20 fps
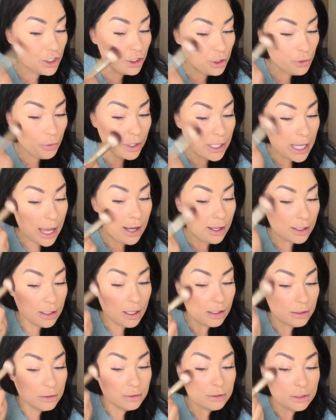you want to add a
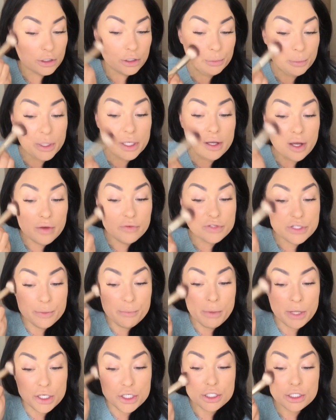little bit of
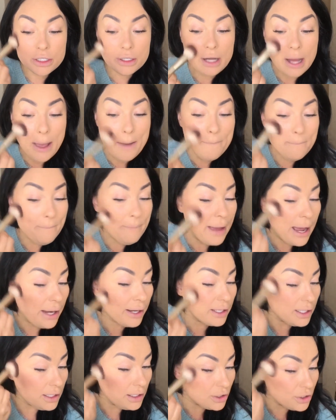dimension back
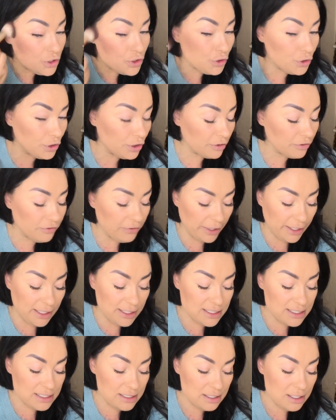into your
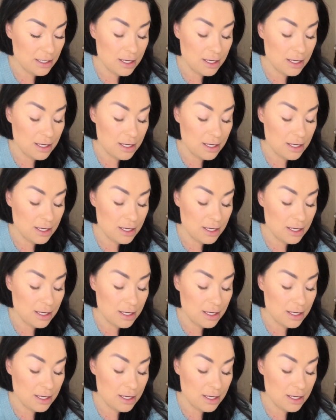face.